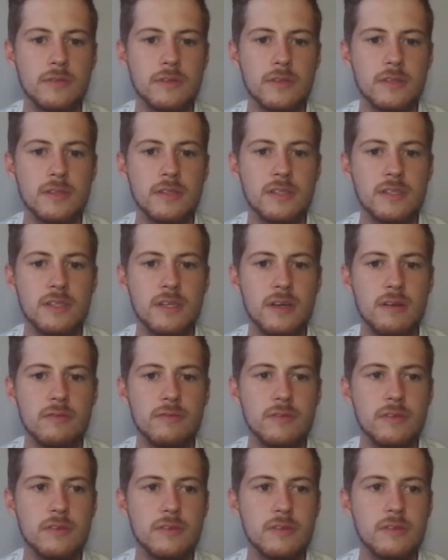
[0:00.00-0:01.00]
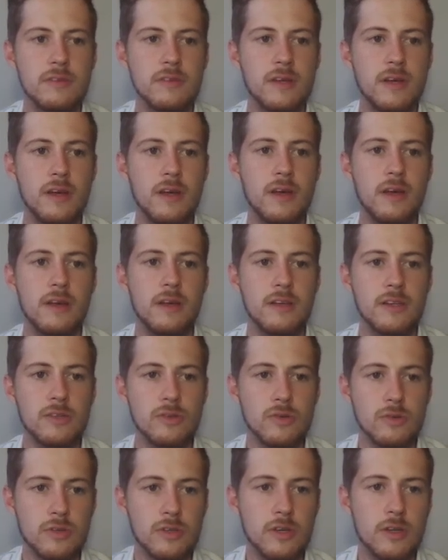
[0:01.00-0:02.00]
7 is
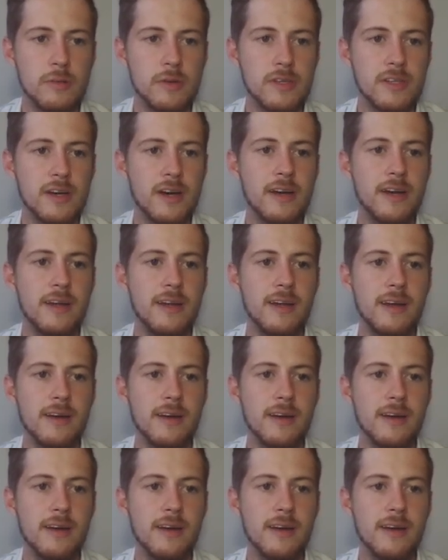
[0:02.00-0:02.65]
also going to be diagonal.